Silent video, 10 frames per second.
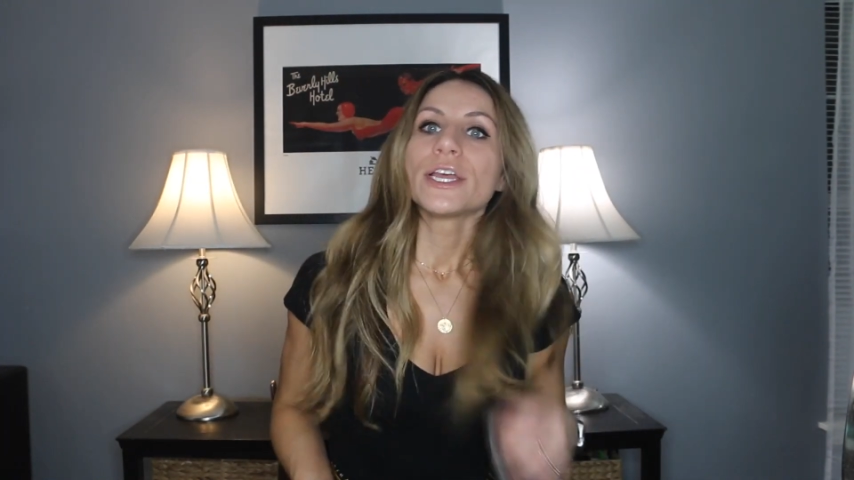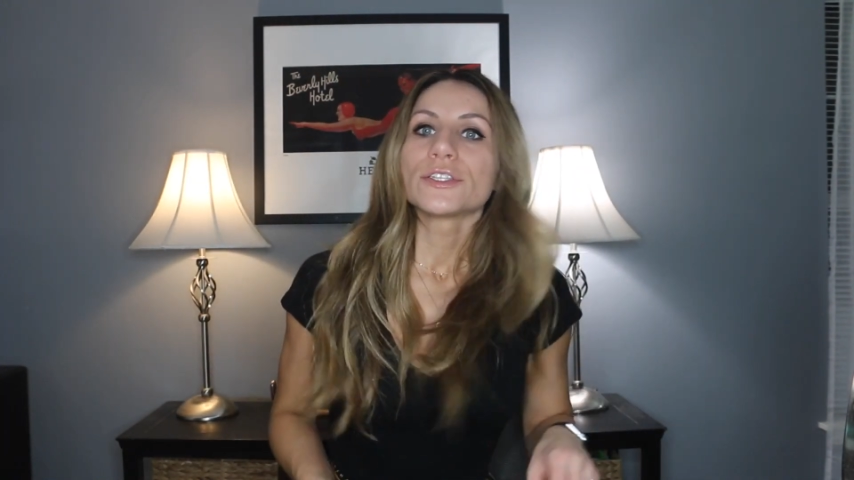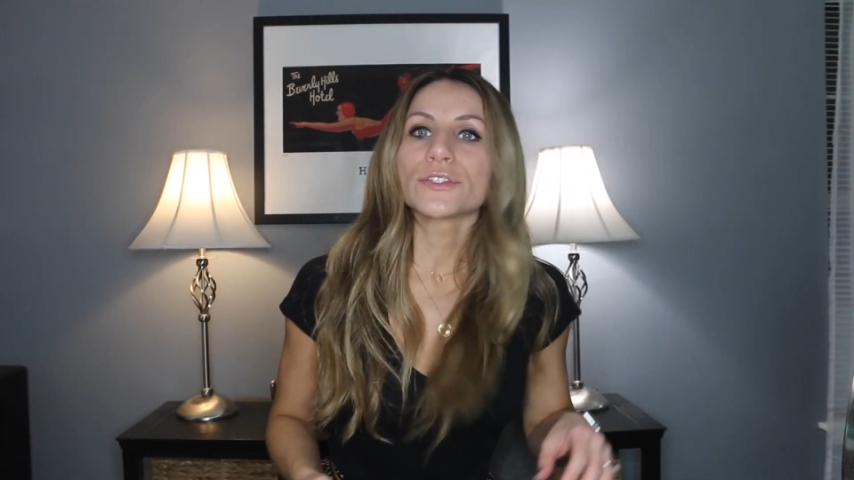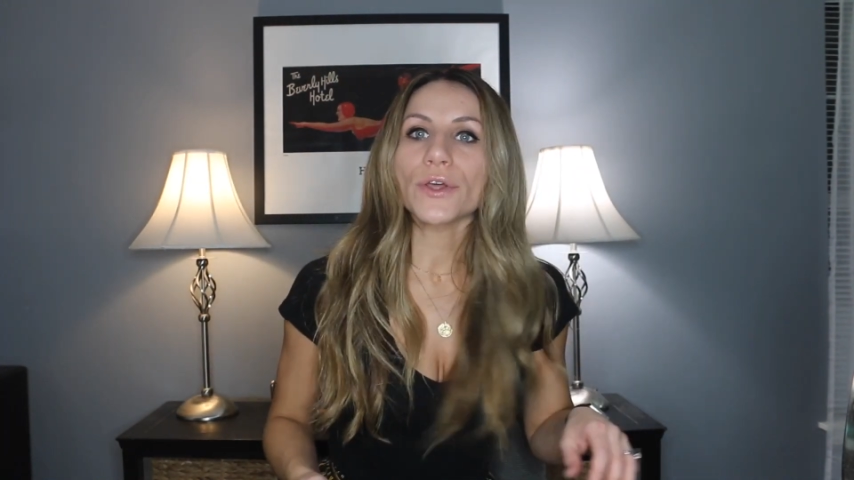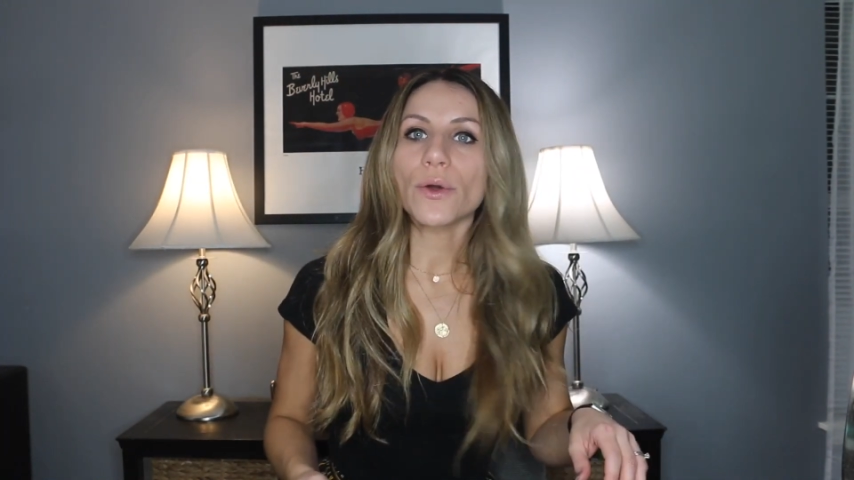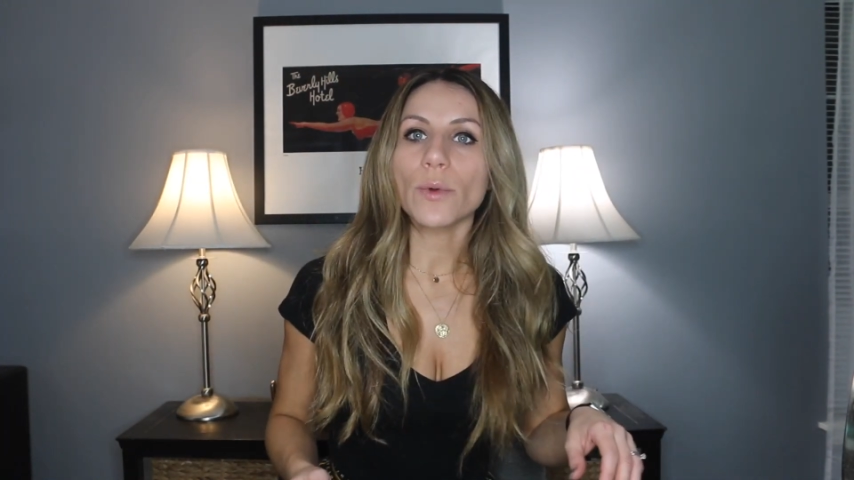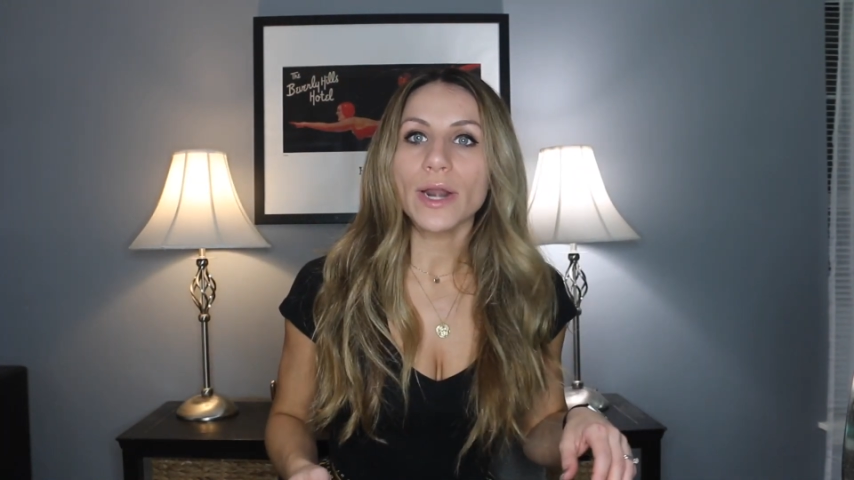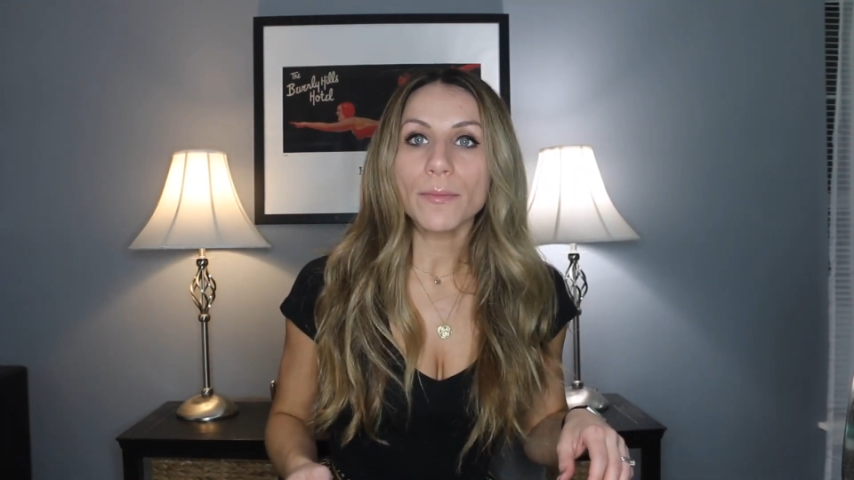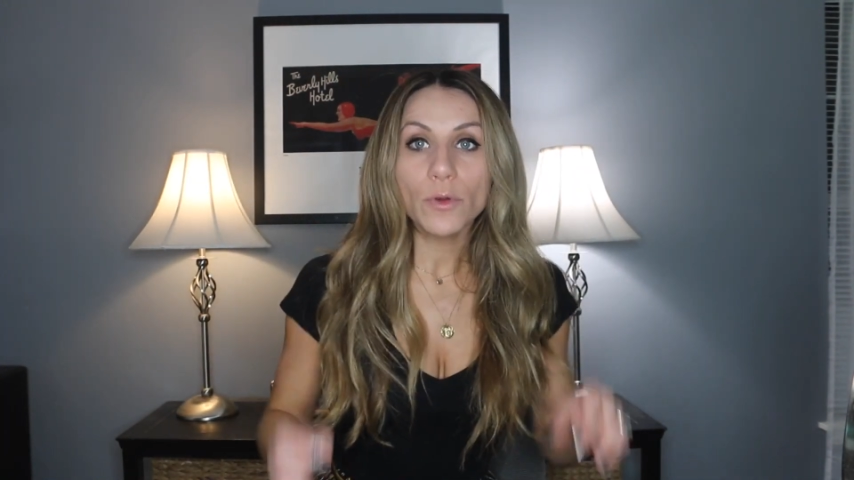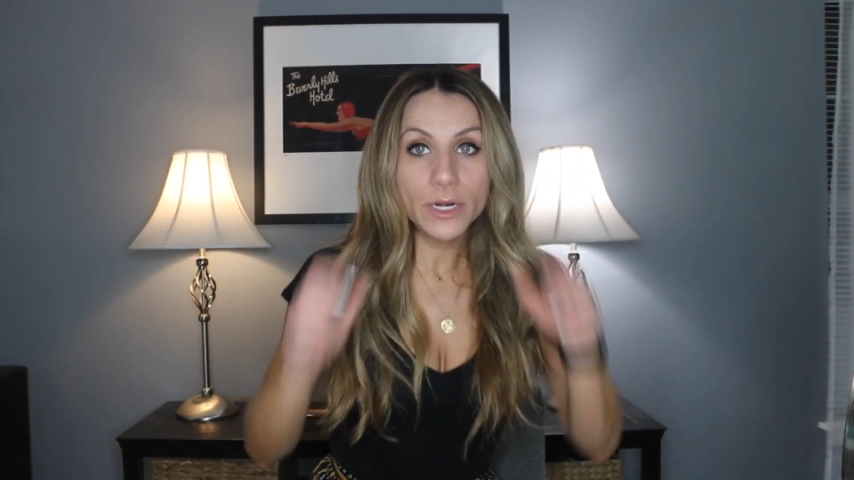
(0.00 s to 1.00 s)
So
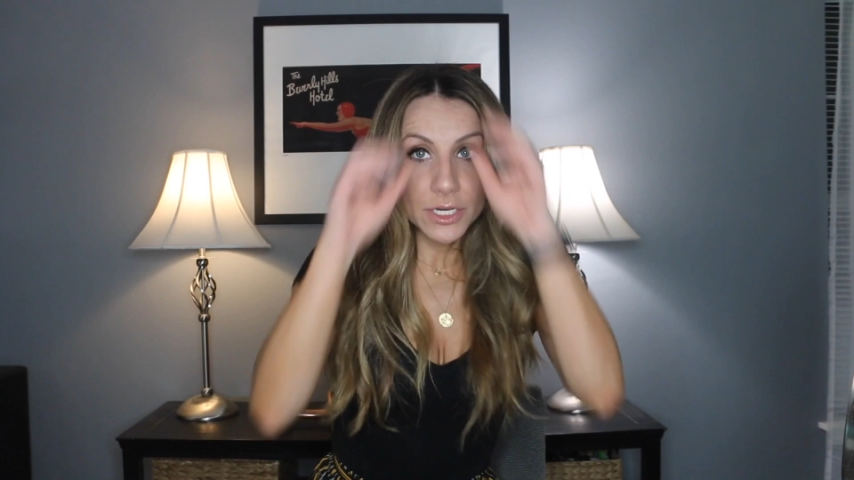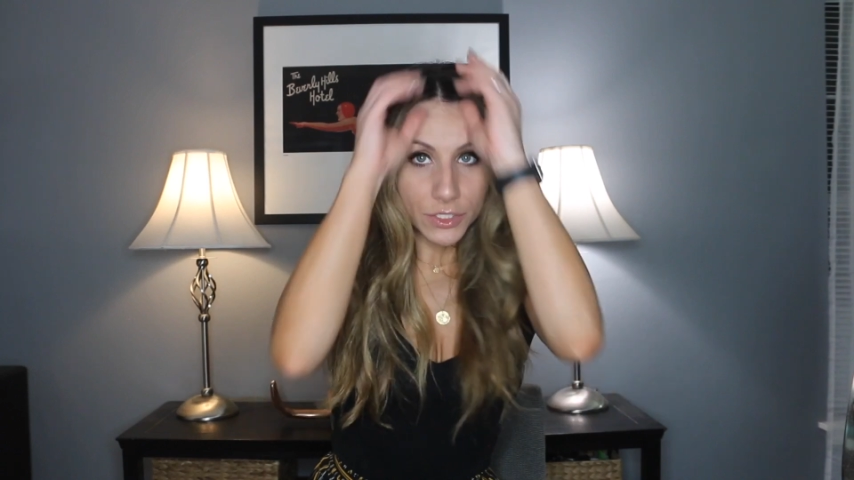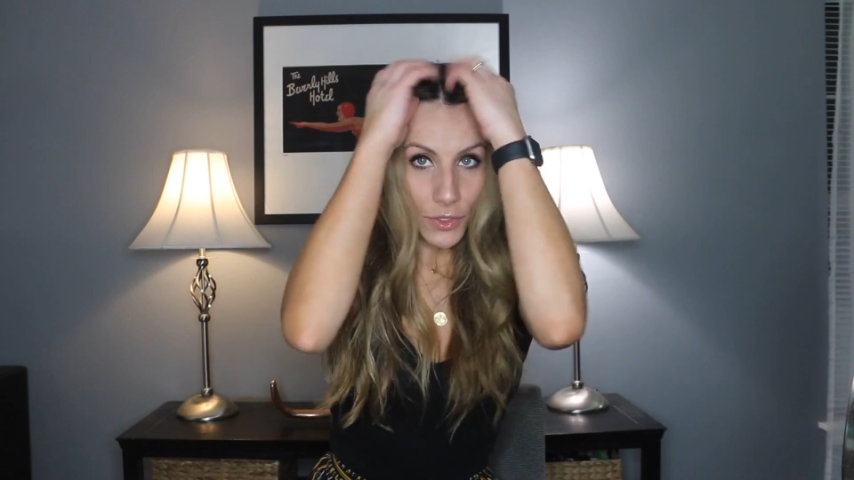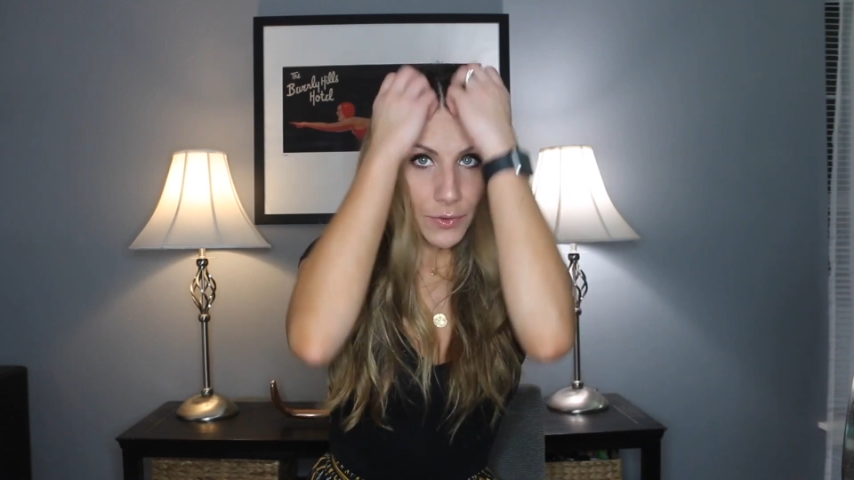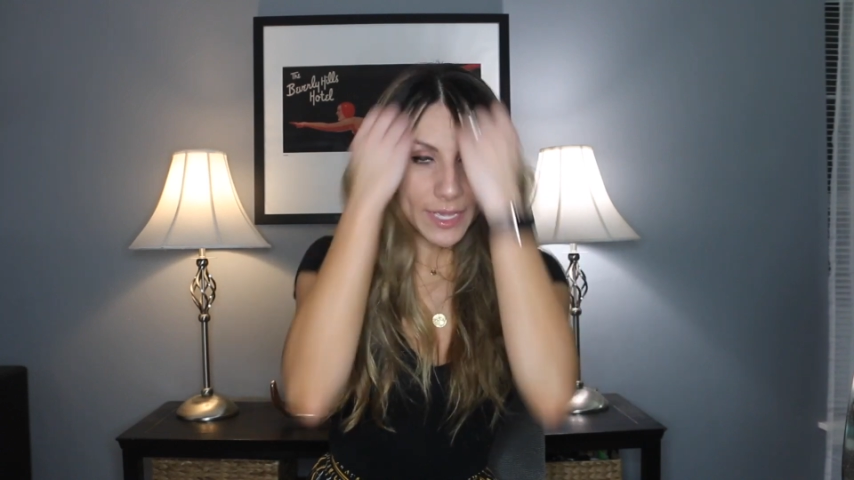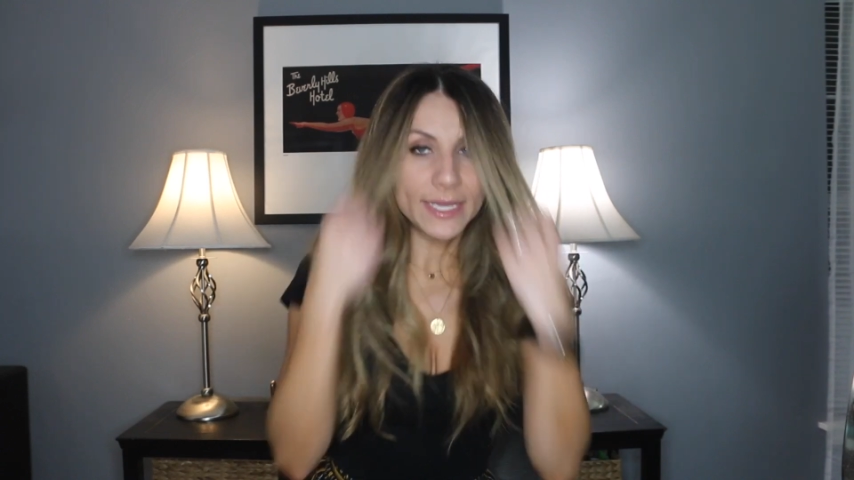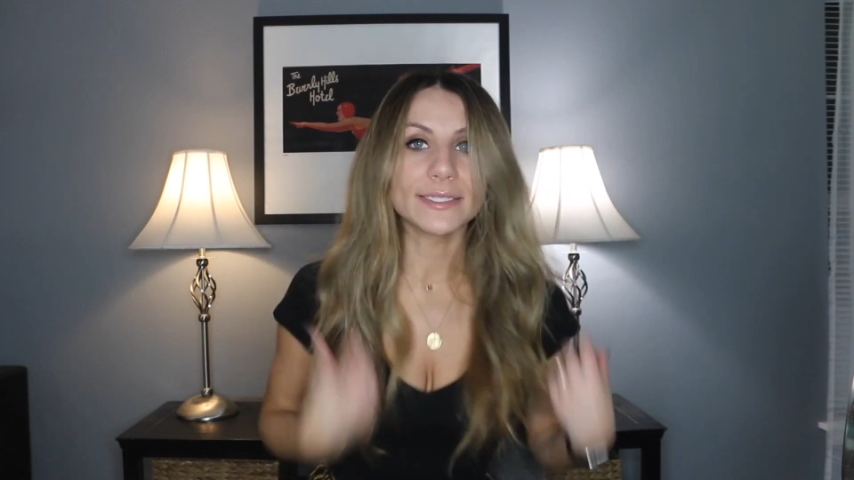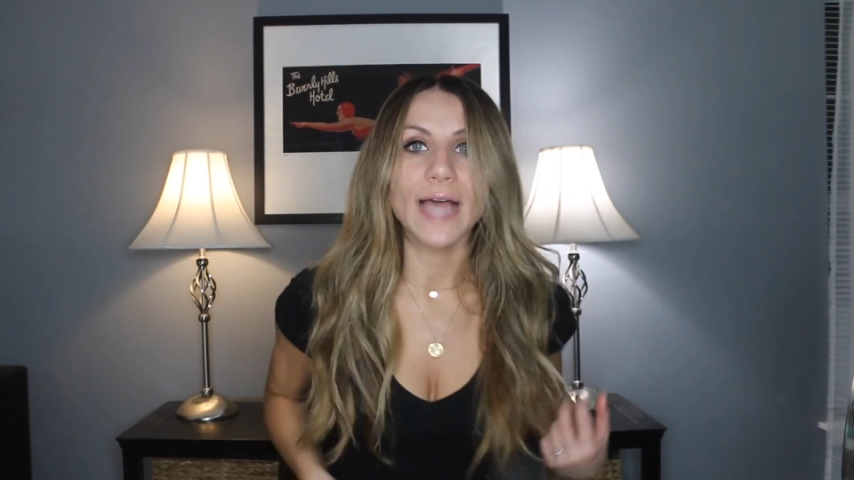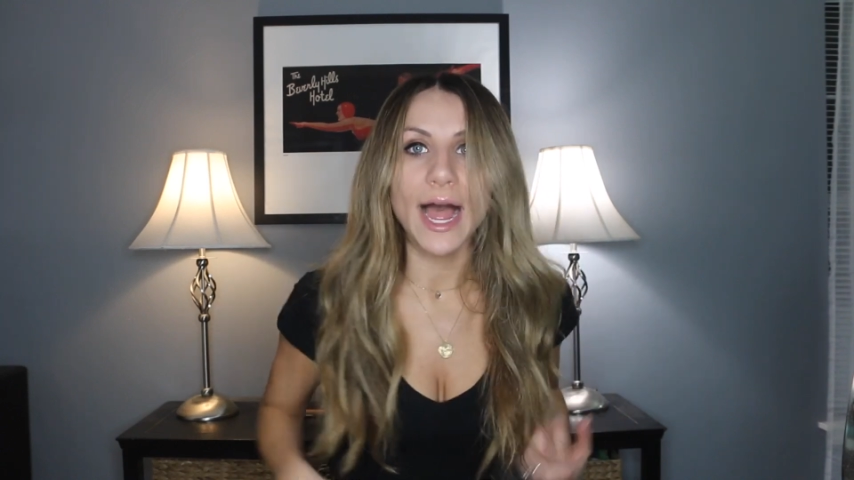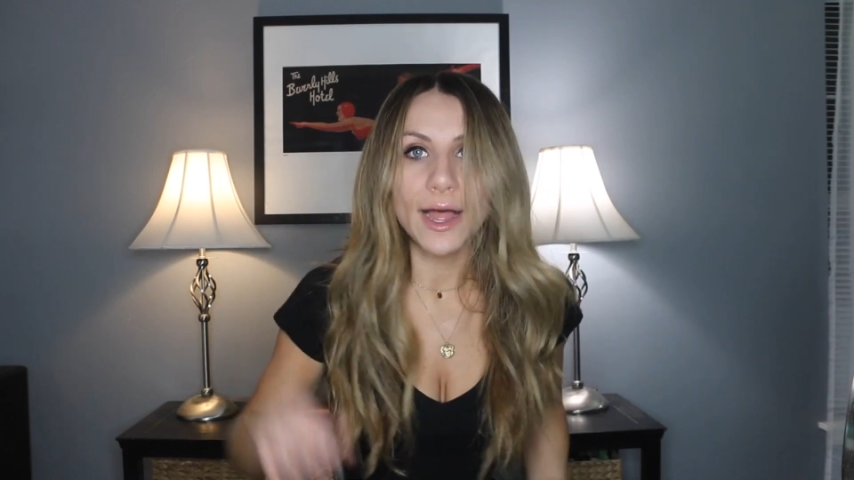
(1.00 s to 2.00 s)
what I'm going to do is,